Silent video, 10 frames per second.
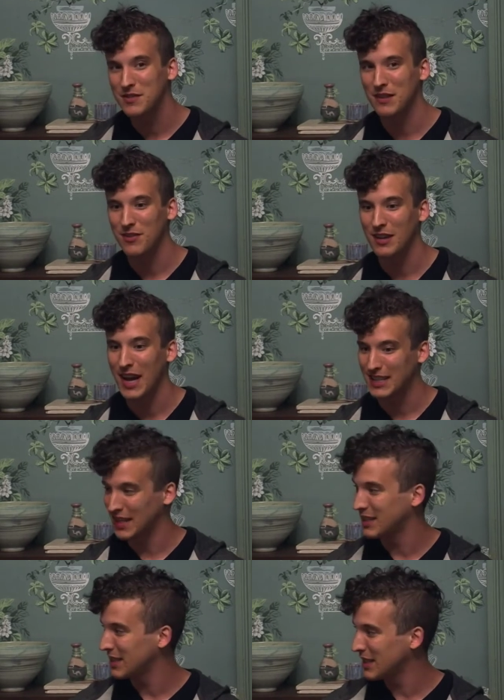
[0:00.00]
different
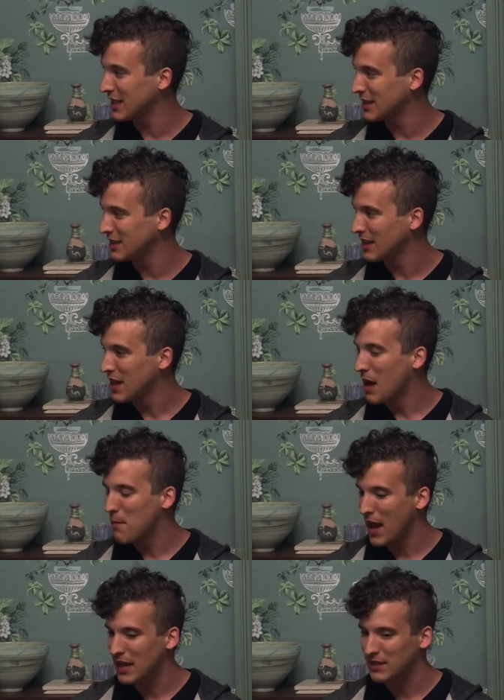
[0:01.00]
identities,
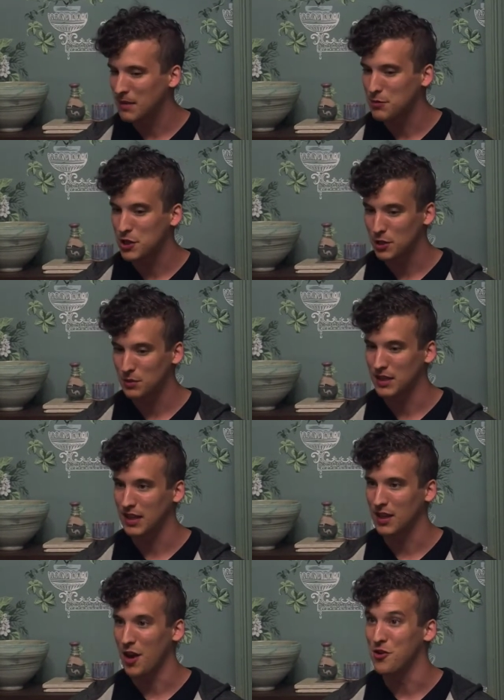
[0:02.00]
but ends up
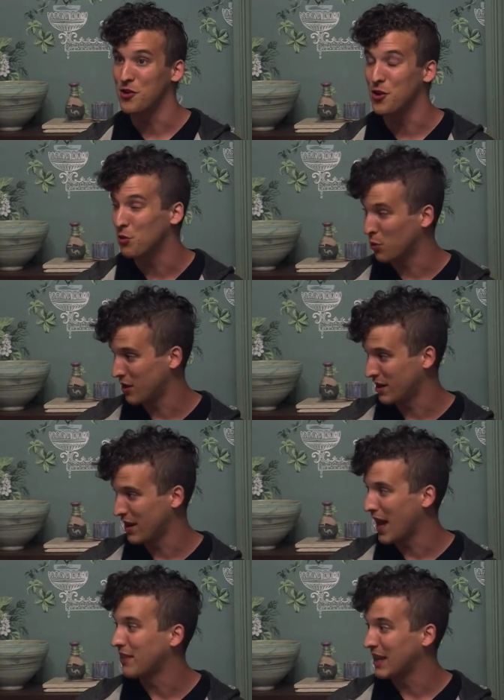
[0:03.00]
choosing a new
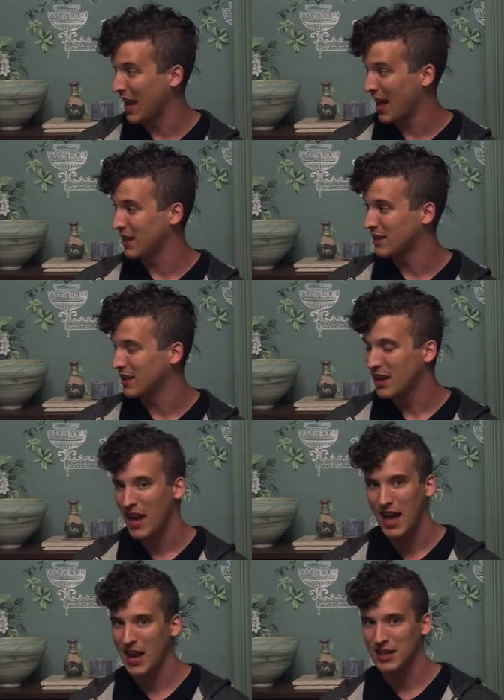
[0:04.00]
one at the end.
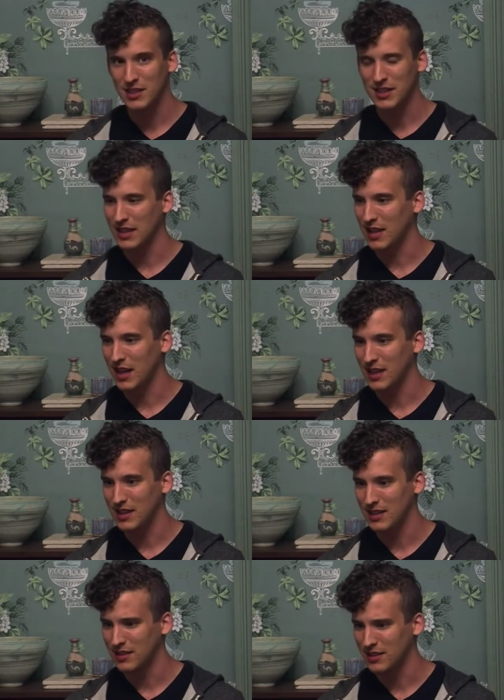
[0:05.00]
And I just think that
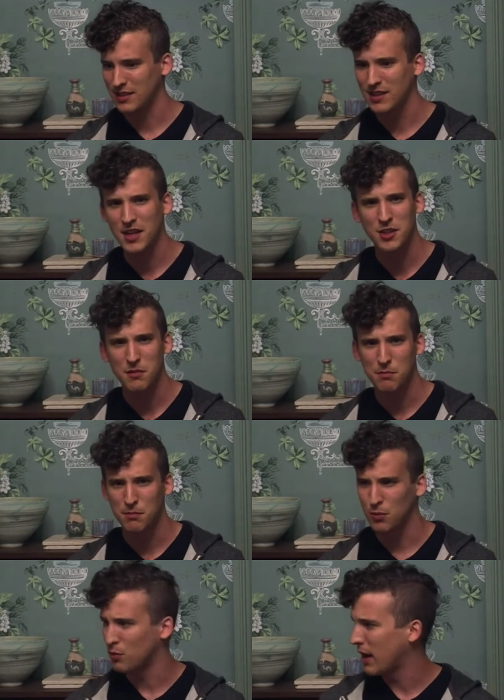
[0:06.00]
is such a
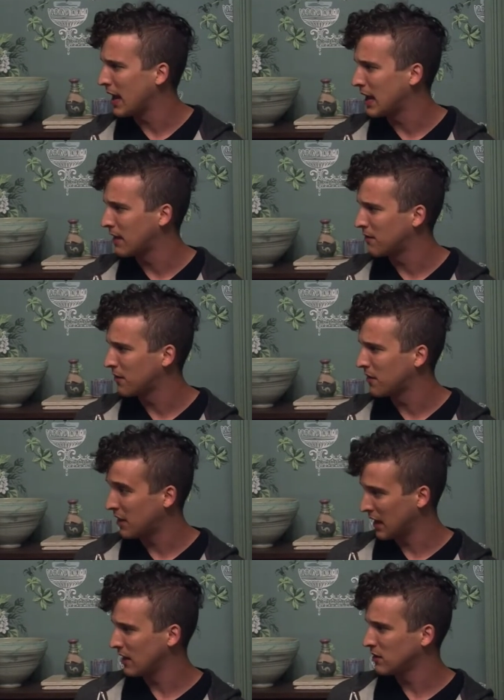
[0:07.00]
brave
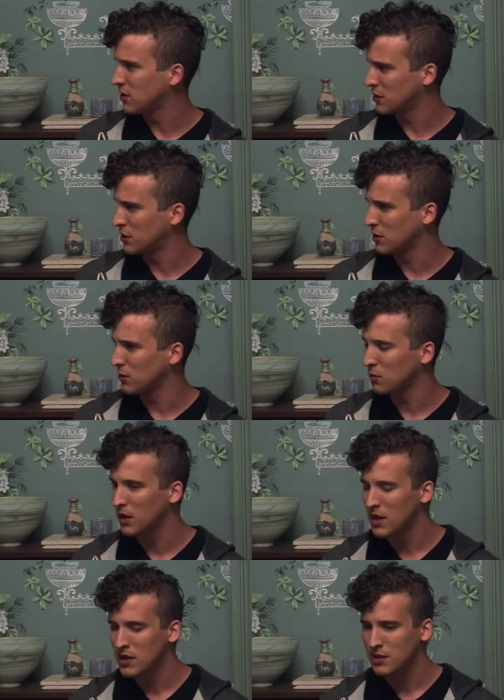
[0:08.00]
thing to do,
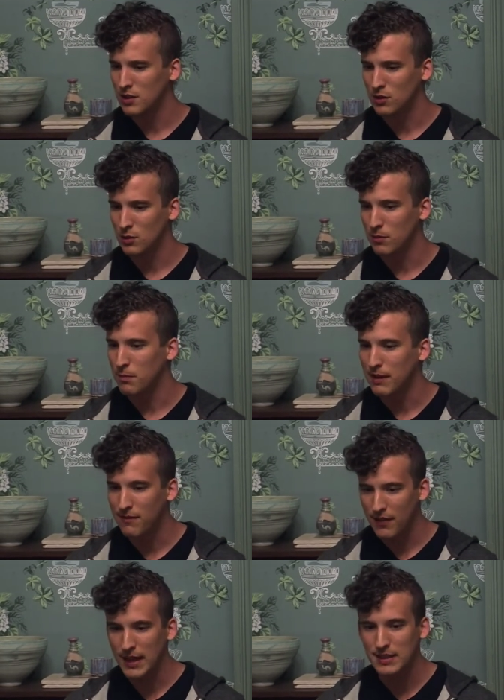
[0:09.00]
to be
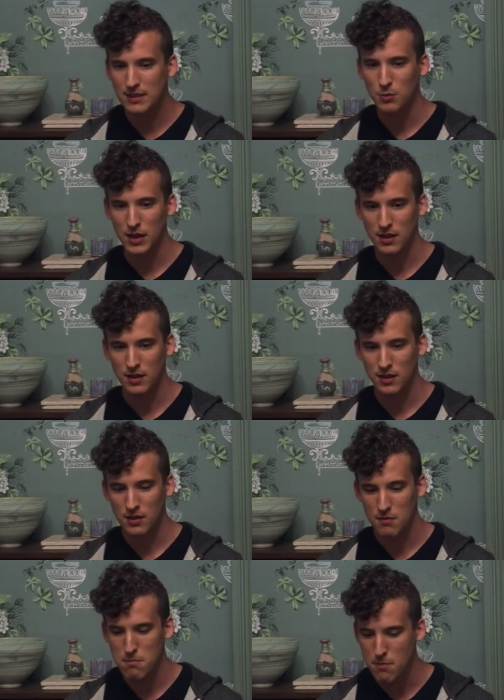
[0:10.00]
faced with
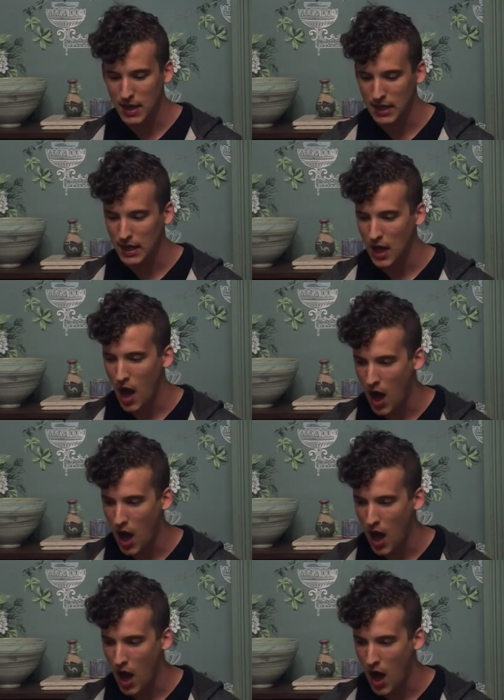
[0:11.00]
many